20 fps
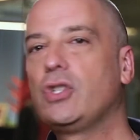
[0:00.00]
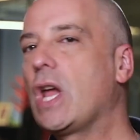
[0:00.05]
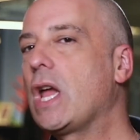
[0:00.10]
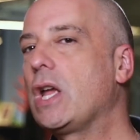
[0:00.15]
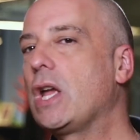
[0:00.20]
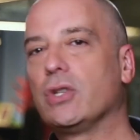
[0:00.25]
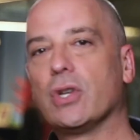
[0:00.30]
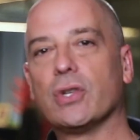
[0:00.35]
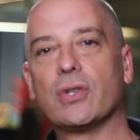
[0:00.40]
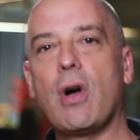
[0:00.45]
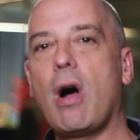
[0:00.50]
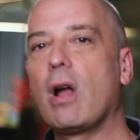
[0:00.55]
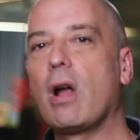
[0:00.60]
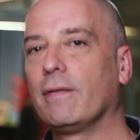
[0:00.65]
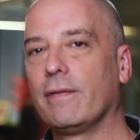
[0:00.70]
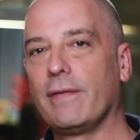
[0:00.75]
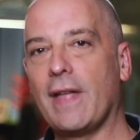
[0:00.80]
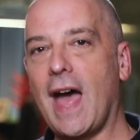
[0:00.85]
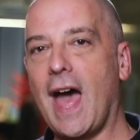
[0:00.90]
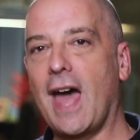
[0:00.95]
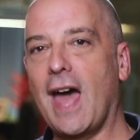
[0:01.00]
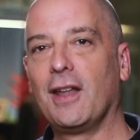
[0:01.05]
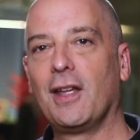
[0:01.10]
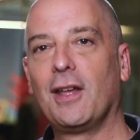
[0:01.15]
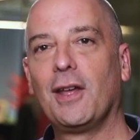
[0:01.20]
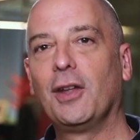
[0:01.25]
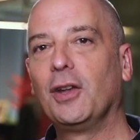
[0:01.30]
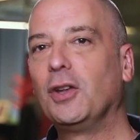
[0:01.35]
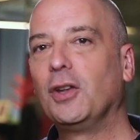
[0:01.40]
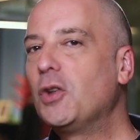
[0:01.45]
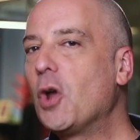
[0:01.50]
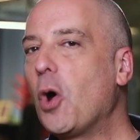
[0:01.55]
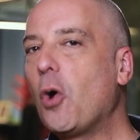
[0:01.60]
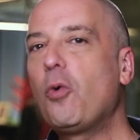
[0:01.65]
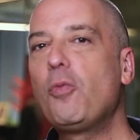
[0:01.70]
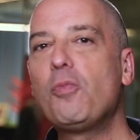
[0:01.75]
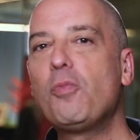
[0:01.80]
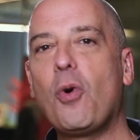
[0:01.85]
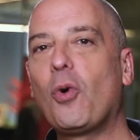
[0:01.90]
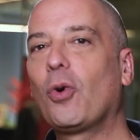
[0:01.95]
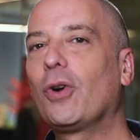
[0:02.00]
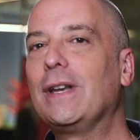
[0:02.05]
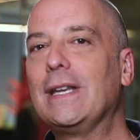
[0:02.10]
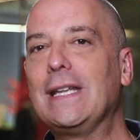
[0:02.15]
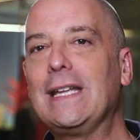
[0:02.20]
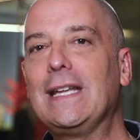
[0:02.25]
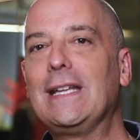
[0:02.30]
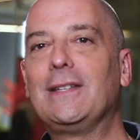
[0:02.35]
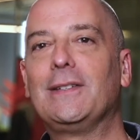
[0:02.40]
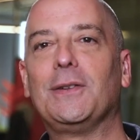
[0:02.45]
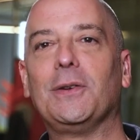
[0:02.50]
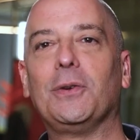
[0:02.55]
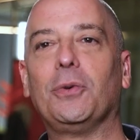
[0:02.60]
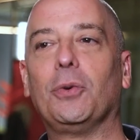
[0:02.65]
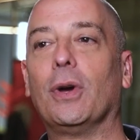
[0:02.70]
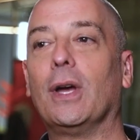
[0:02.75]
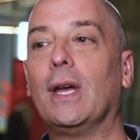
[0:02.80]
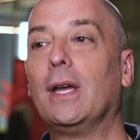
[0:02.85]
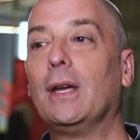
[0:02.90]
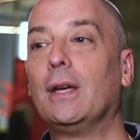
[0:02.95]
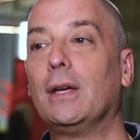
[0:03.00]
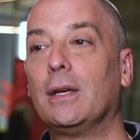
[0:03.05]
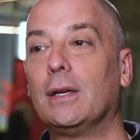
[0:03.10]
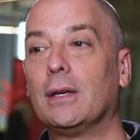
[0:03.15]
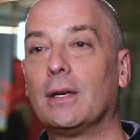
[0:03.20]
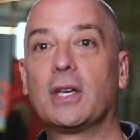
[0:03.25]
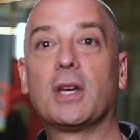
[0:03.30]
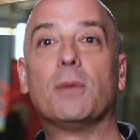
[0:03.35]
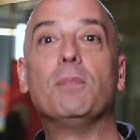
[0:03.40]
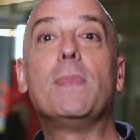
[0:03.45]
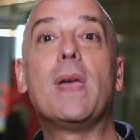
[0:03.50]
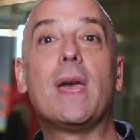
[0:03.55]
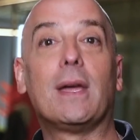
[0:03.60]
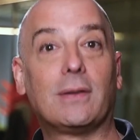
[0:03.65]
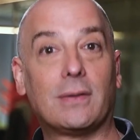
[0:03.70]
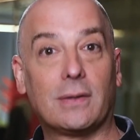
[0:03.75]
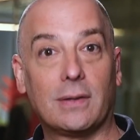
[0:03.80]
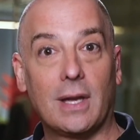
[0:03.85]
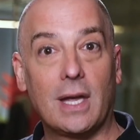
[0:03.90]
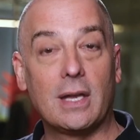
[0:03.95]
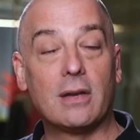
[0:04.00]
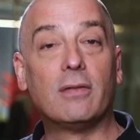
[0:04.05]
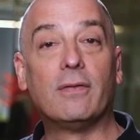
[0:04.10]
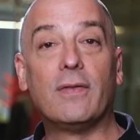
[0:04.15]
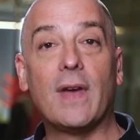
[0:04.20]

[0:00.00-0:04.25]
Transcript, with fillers: changes all of that. No more need to commit in